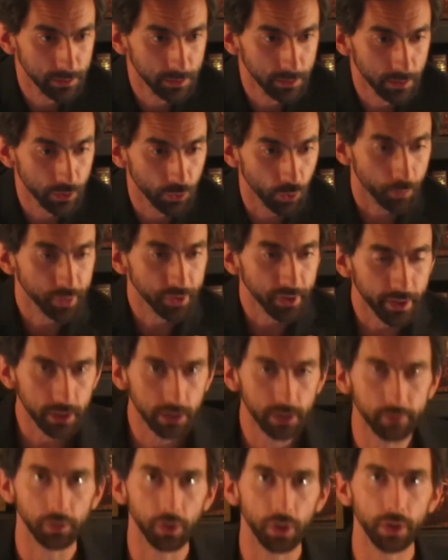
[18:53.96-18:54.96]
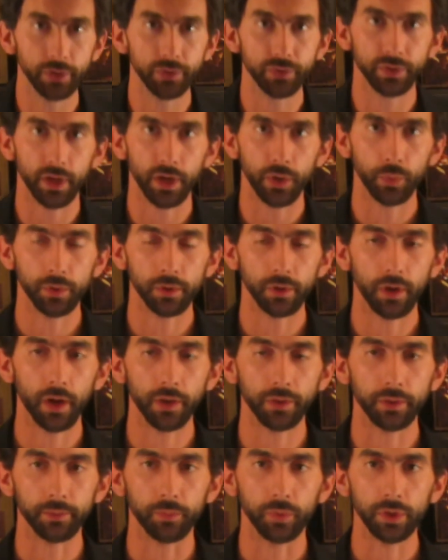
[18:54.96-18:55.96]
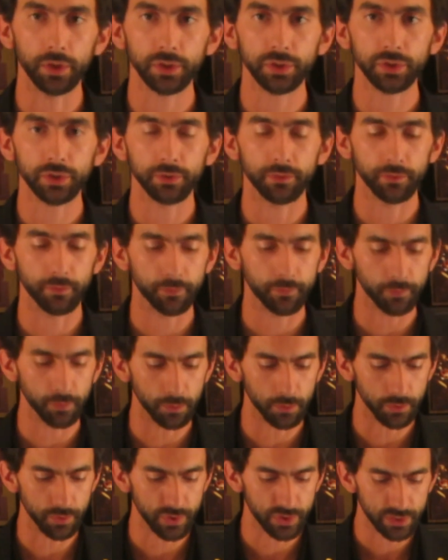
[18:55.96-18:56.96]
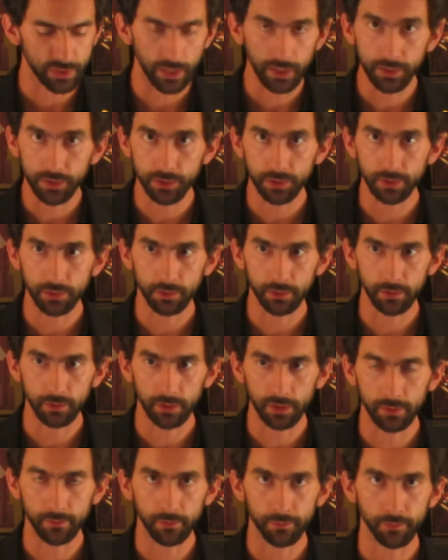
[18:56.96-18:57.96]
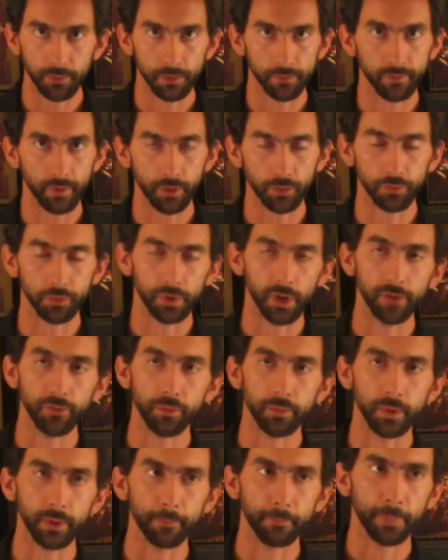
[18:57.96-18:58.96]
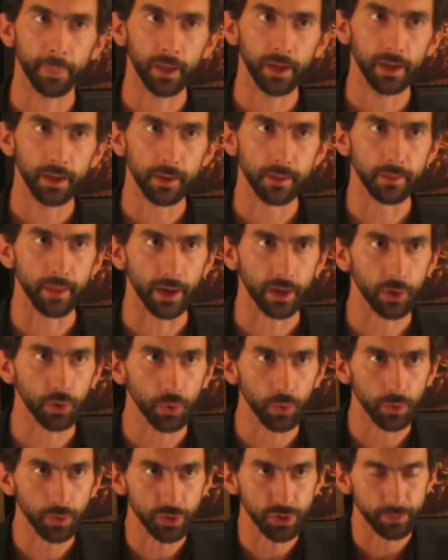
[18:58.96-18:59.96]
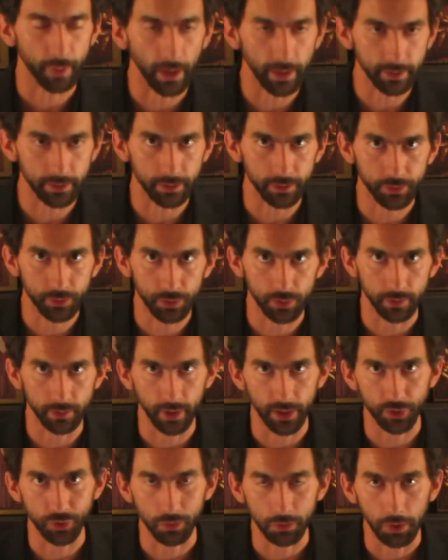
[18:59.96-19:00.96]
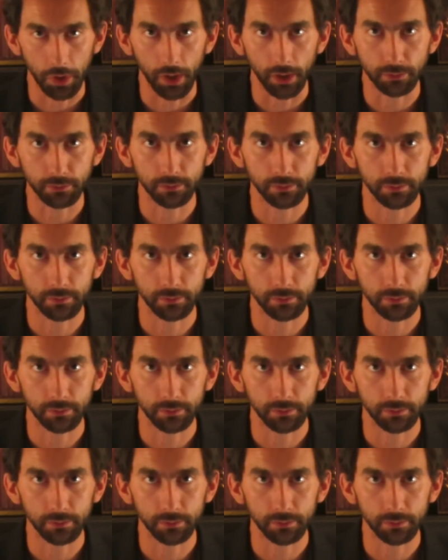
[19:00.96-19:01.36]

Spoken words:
were plenty of laws that were on the books for states, even for the federal government, that corresponded to the natural law,